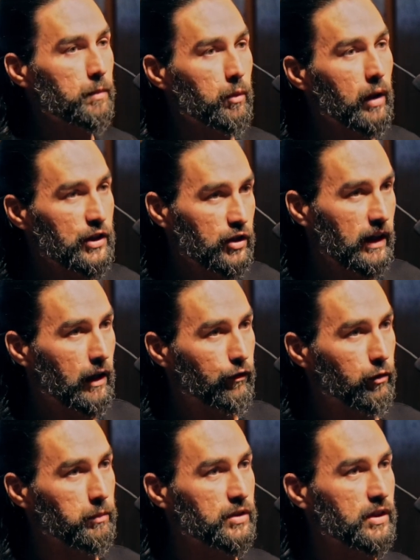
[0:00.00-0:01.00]
be watching out
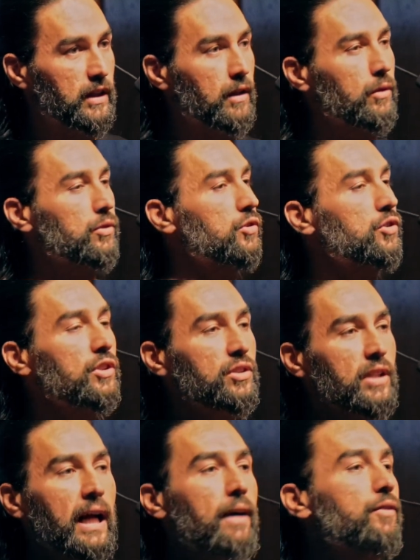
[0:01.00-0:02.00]
for mosquitoes? Just
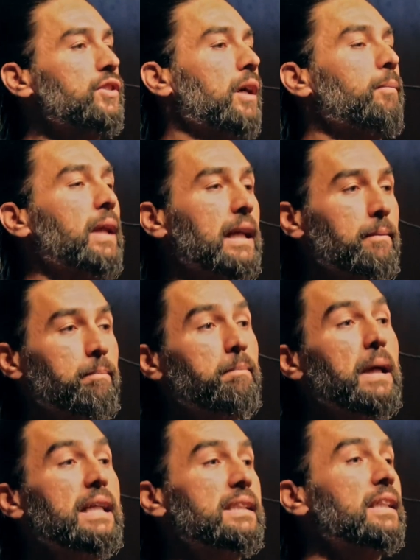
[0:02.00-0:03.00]
have some like
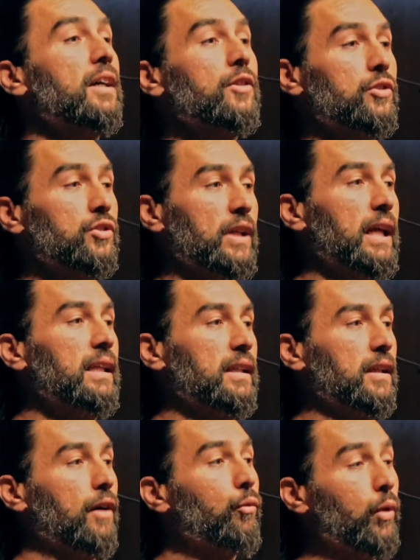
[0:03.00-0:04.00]
basic
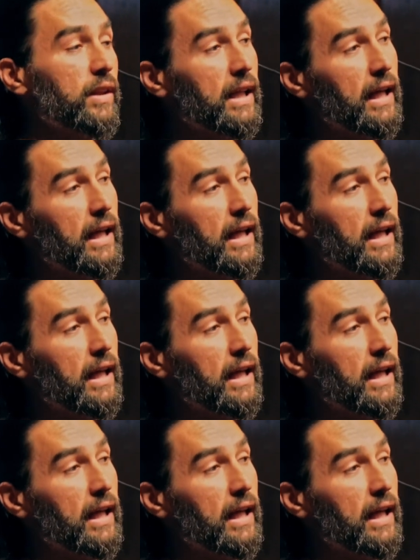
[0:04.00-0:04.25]
understanding of what the